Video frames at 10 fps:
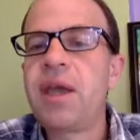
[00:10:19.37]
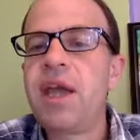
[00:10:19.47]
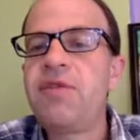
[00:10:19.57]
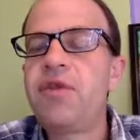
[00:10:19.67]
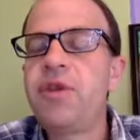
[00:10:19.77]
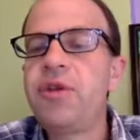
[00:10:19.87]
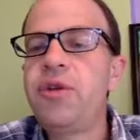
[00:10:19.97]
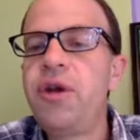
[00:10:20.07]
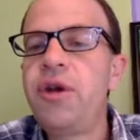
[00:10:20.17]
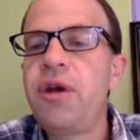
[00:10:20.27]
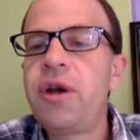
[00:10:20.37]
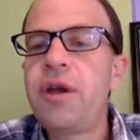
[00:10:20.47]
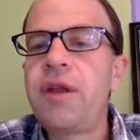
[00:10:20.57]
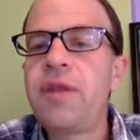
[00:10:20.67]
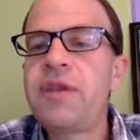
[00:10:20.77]
And for the neuter,
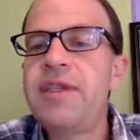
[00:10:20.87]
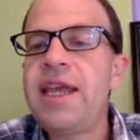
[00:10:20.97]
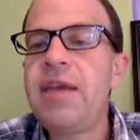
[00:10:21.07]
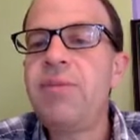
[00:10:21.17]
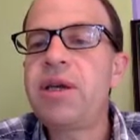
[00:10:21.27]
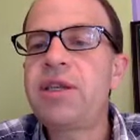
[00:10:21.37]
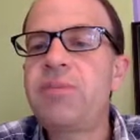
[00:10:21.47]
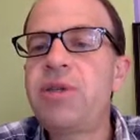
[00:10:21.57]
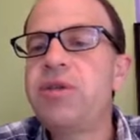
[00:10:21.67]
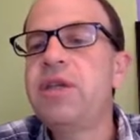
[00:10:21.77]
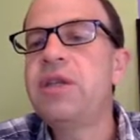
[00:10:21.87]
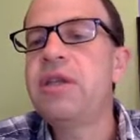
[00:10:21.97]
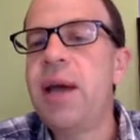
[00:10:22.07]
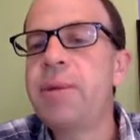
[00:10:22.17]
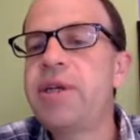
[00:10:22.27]
the same, except using the
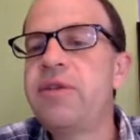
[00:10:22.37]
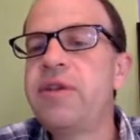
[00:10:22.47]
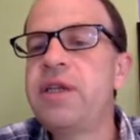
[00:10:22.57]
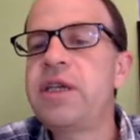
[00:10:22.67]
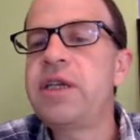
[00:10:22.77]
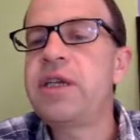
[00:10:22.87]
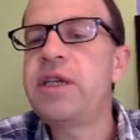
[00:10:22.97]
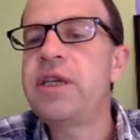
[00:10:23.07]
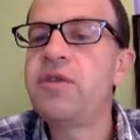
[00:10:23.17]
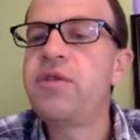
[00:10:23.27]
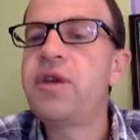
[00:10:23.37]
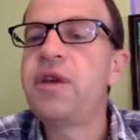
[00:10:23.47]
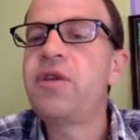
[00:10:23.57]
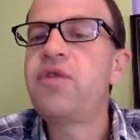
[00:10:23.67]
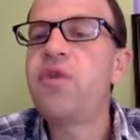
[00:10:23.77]
nominative and accusative
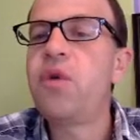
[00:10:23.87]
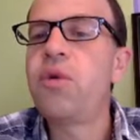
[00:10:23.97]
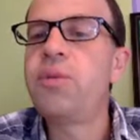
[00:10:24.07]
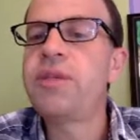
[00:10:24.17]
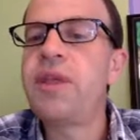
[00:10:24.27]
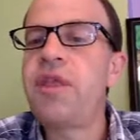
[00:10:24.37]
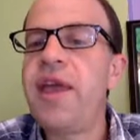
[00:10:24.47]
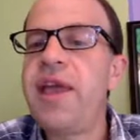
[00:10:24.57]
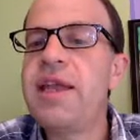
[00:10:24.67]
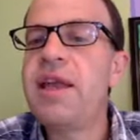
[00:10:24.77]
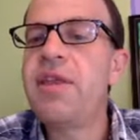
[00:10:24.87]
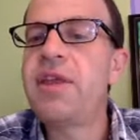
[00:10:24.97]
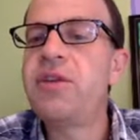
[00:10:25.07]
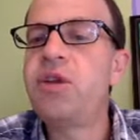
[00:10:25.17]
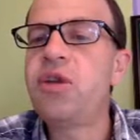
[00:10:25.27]
forms, then,
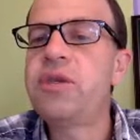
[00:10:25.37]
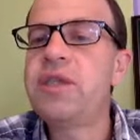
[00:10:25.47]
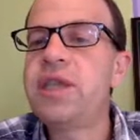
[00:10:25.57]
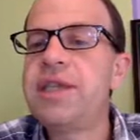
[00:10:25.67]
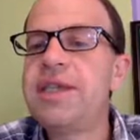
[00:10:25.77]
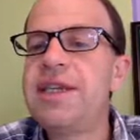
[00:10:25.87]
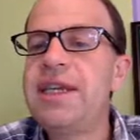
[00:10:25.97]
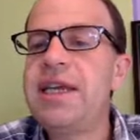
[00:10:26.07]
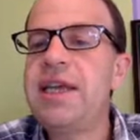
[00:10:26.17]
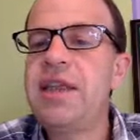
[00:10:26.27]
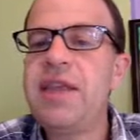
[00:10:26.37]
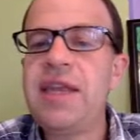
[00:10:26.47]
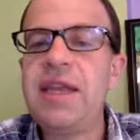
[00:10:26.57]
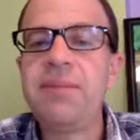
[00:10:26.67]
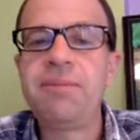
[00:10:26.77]
thentos, thenti, then.